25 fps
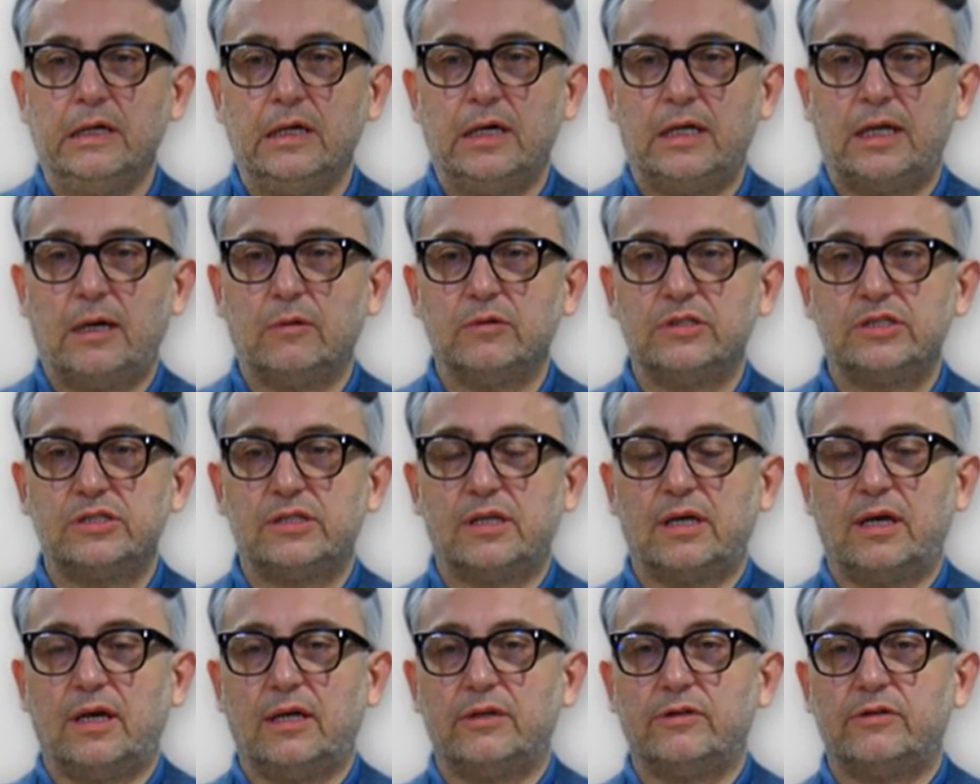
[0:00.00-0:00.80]
And I would
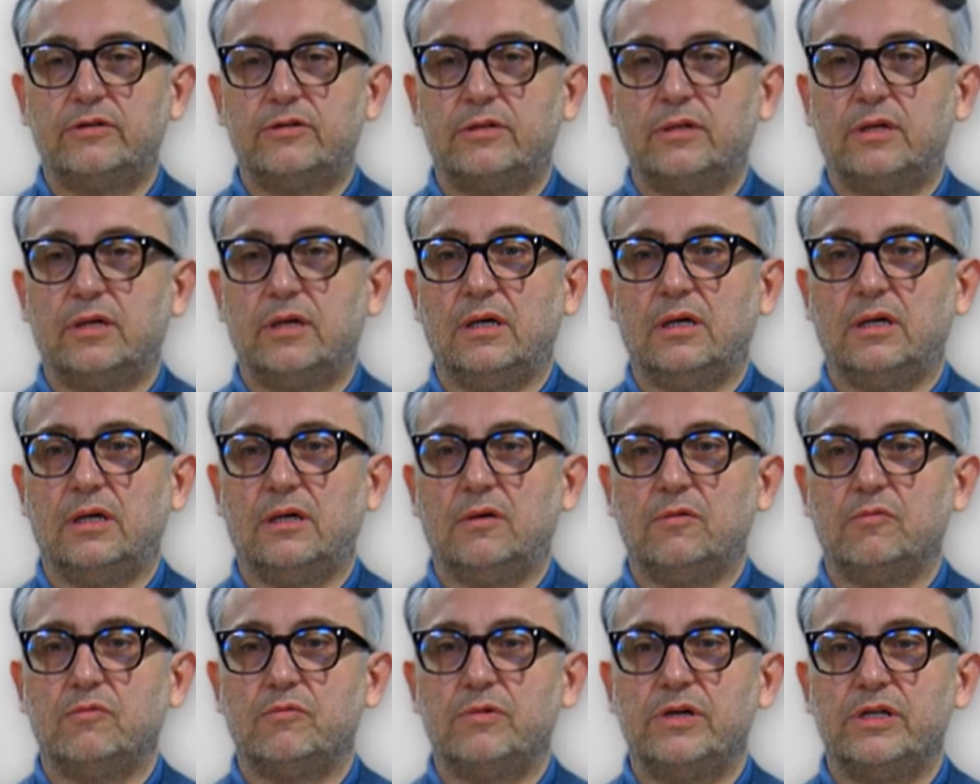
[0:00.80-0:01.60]
start
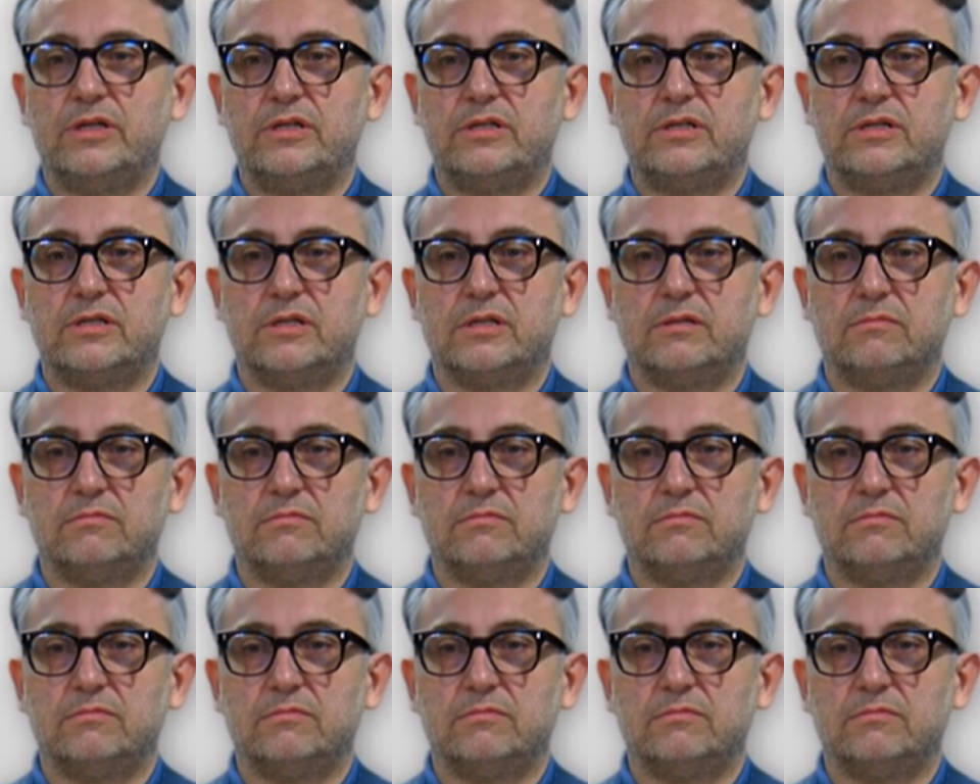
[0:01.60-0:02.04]
uh, with